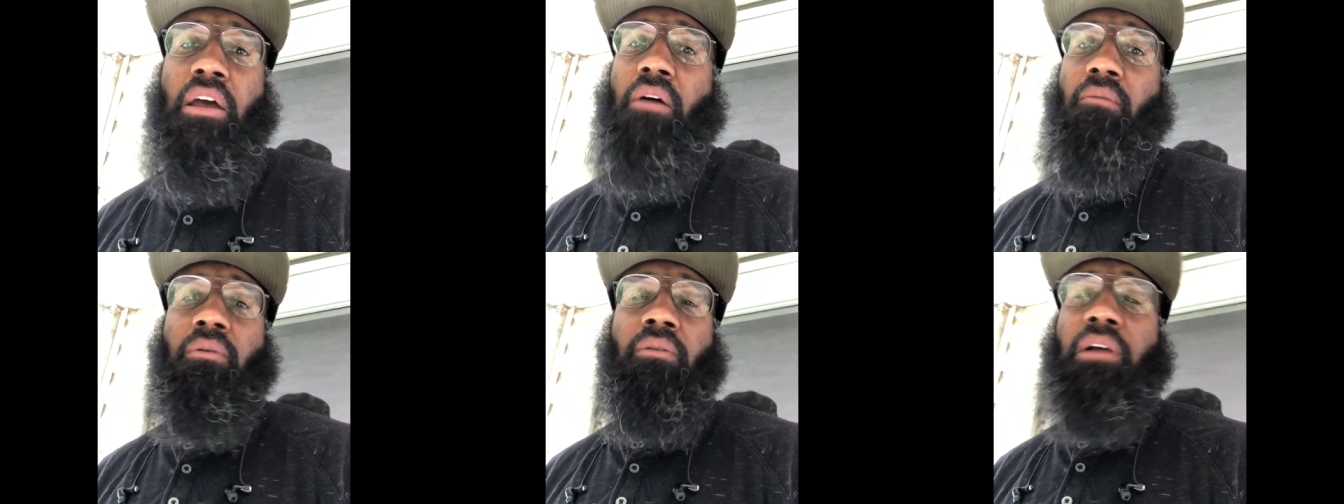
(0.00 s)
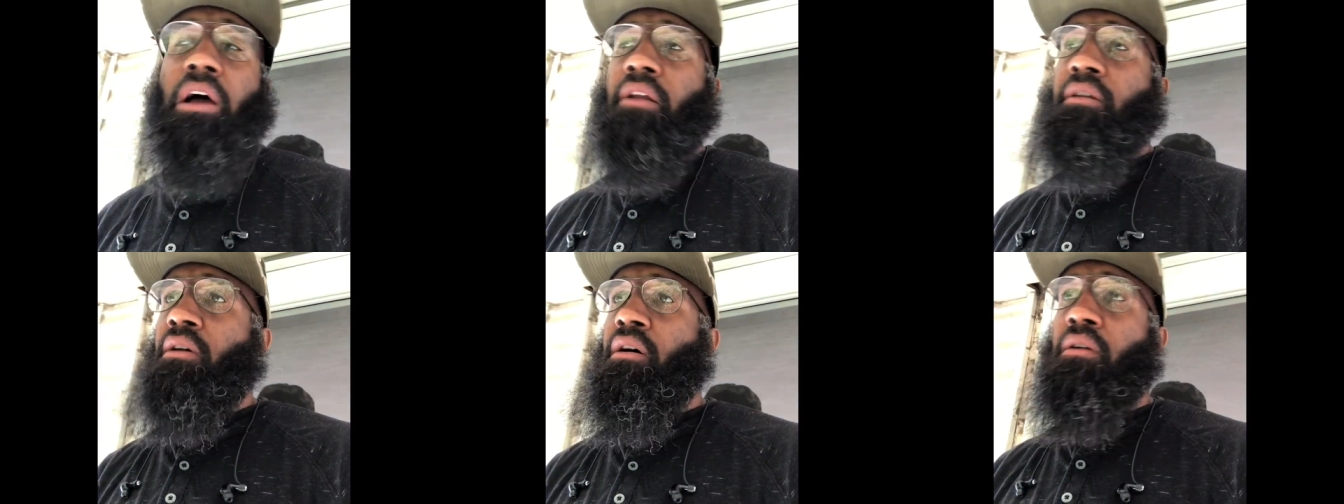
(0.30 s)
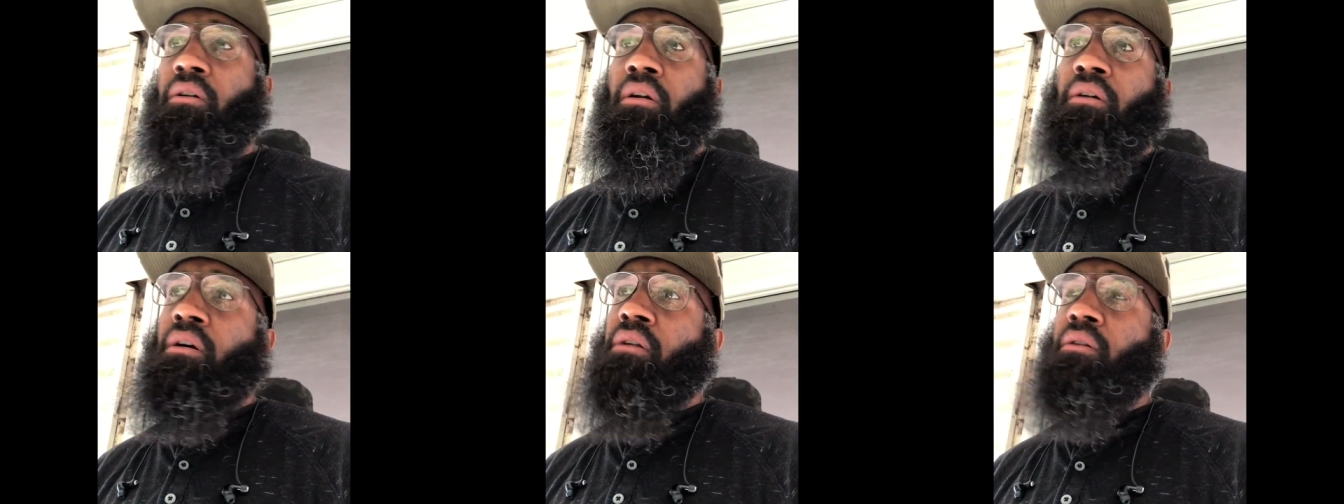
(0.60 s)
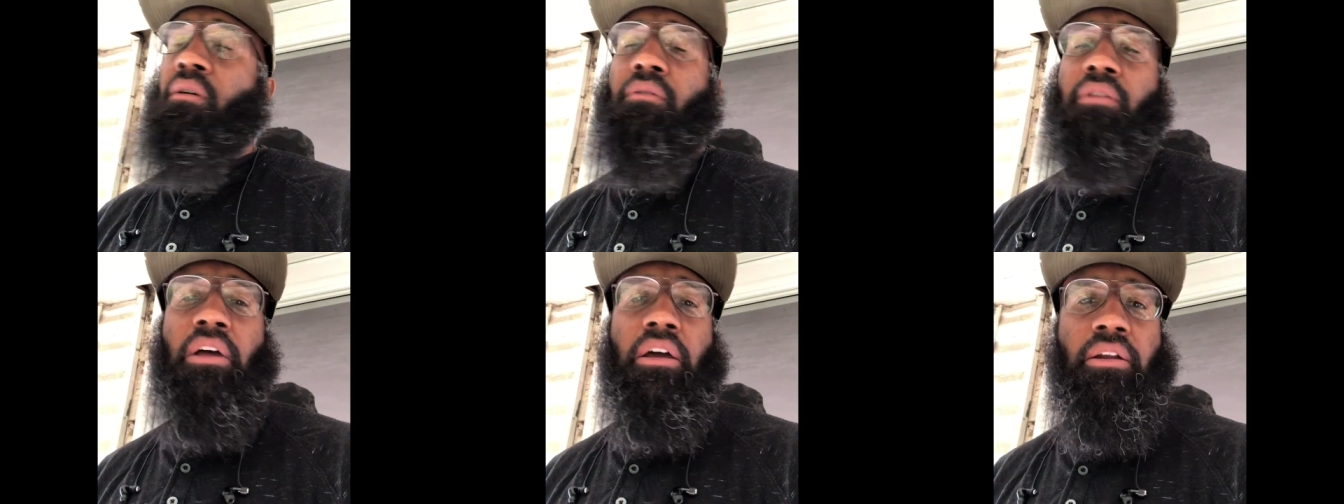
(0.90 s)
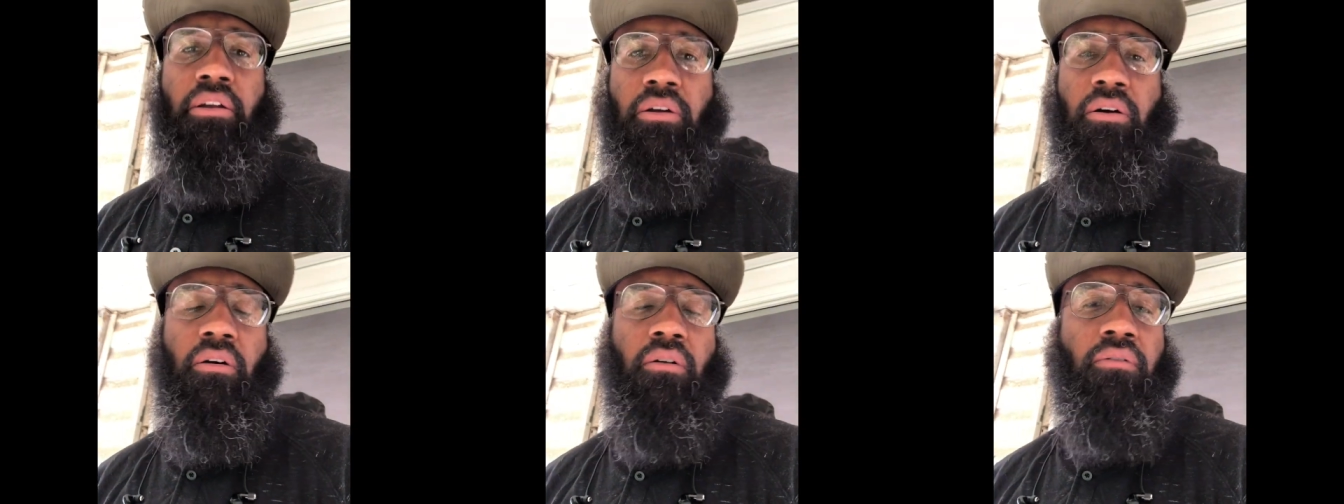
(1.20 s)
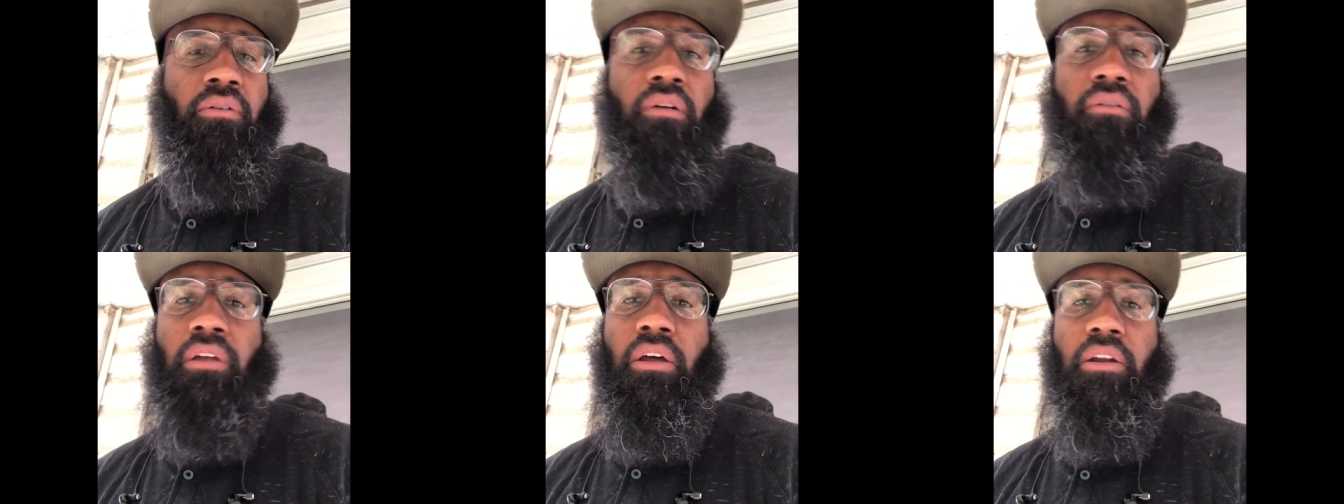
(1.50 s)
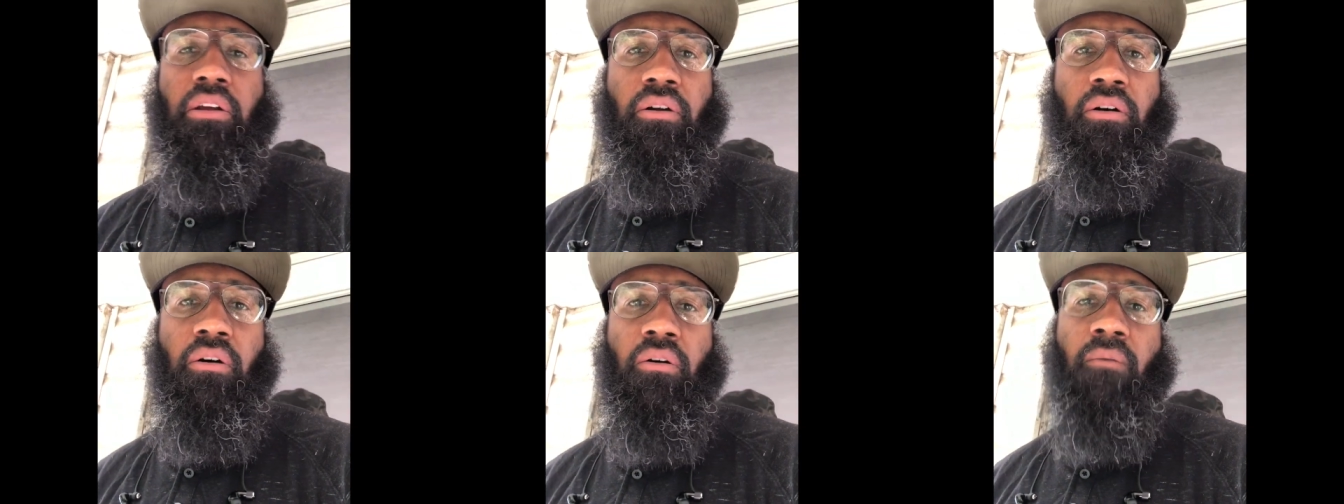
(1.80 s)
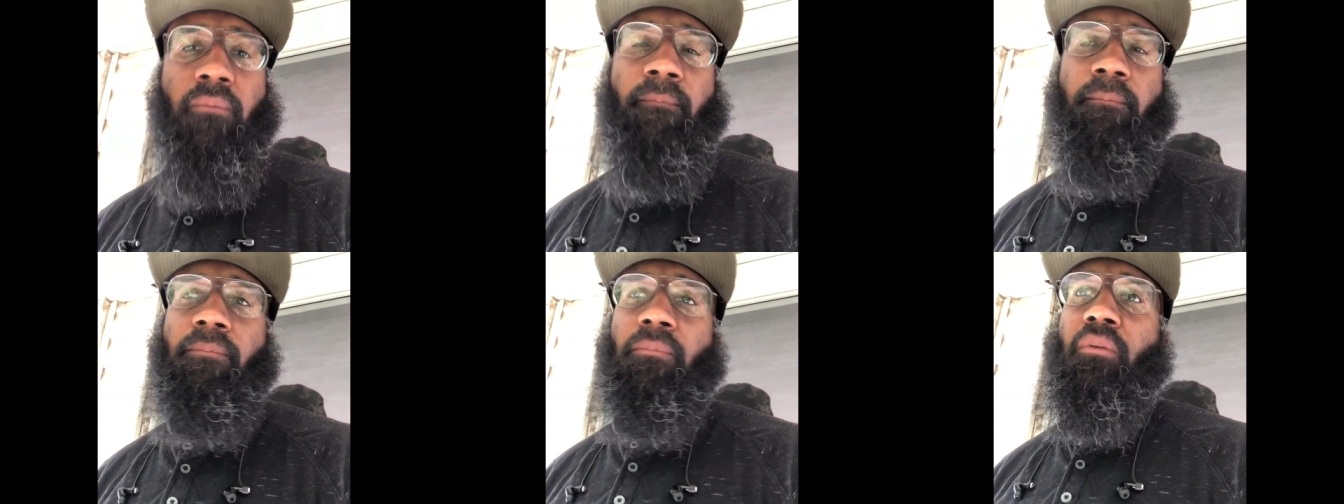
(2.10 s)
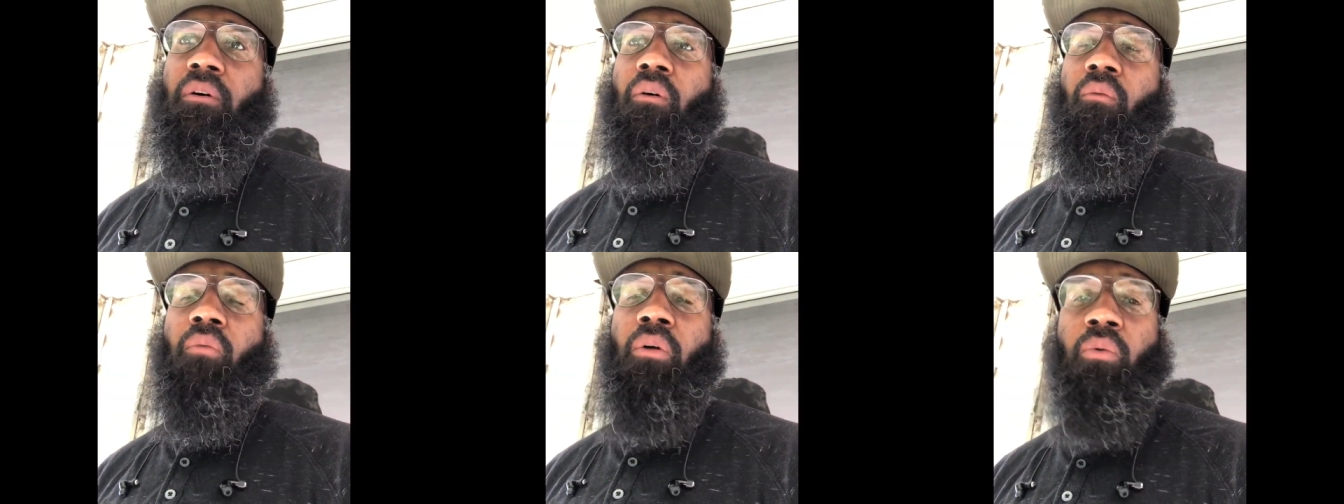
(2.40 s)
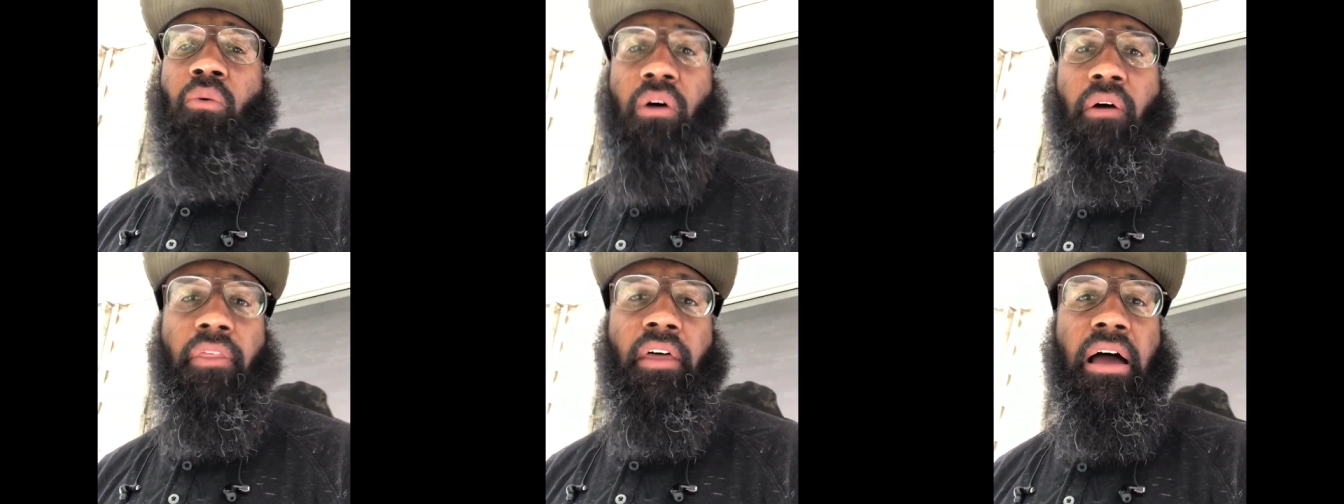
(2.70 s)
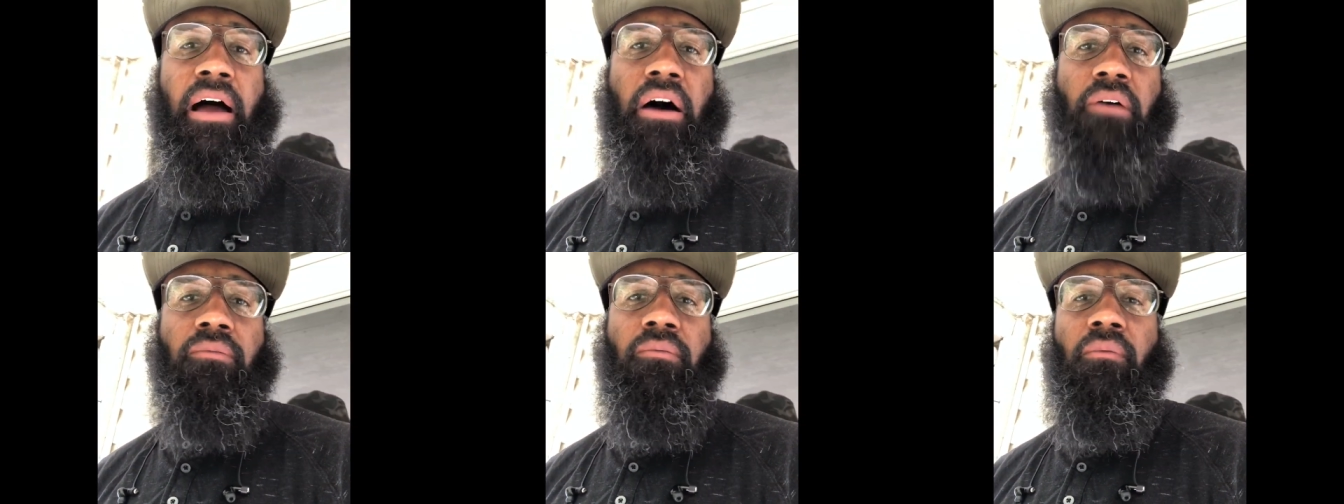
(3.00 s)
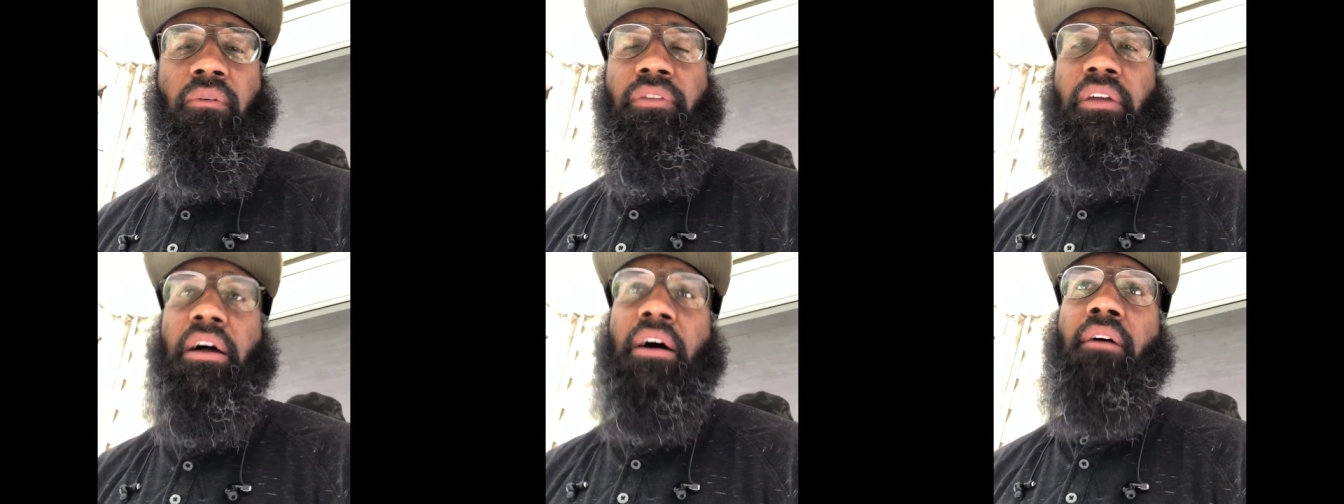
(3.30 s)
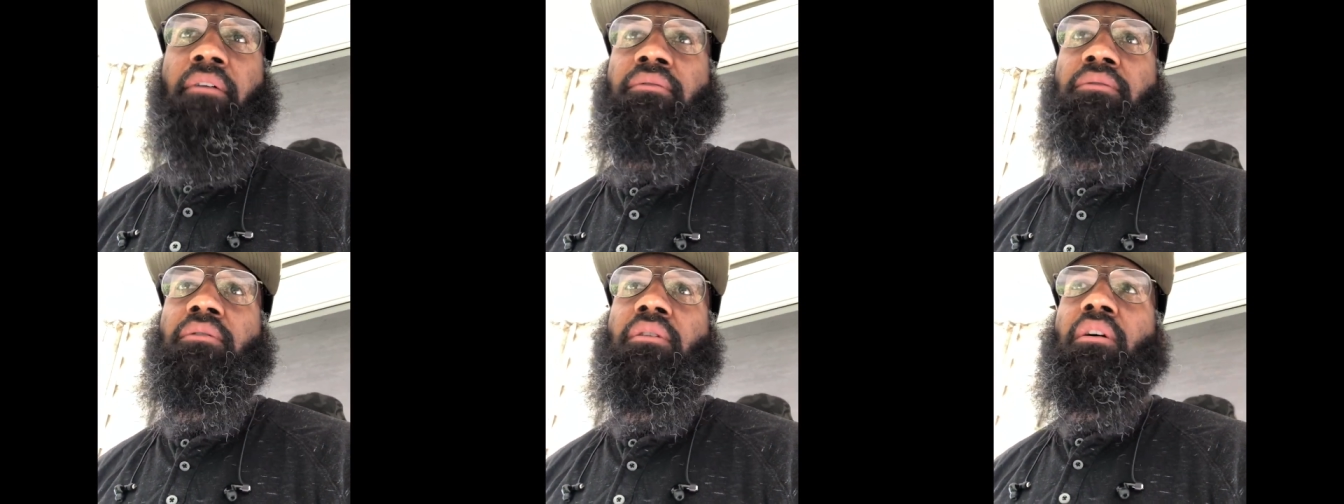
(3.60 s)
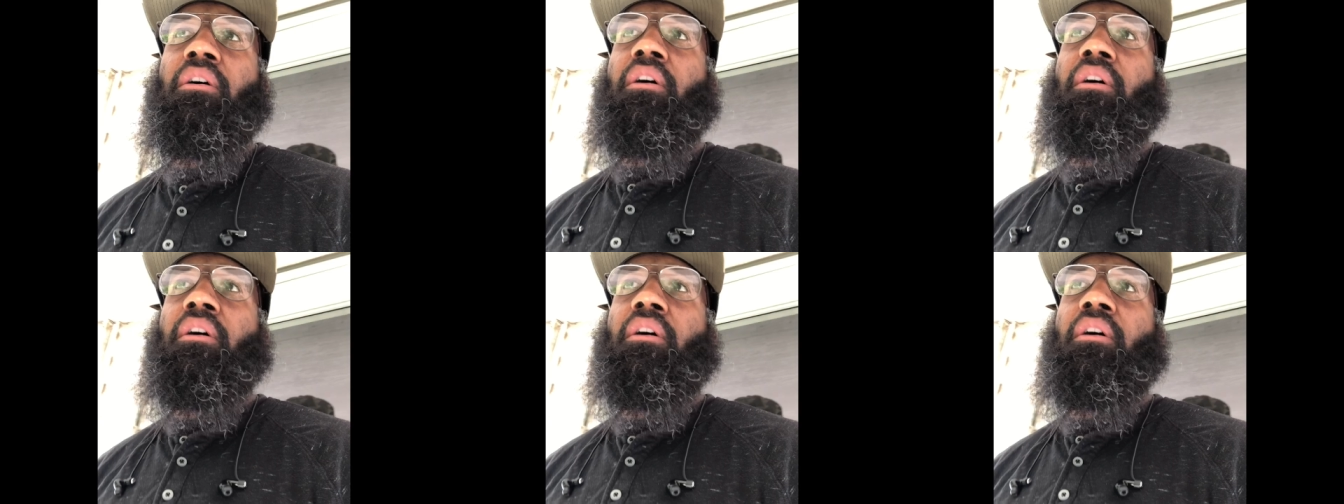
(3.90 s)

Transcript: We like, no, no, no, don't let it go. Don't let it go. We want the house. We want the house.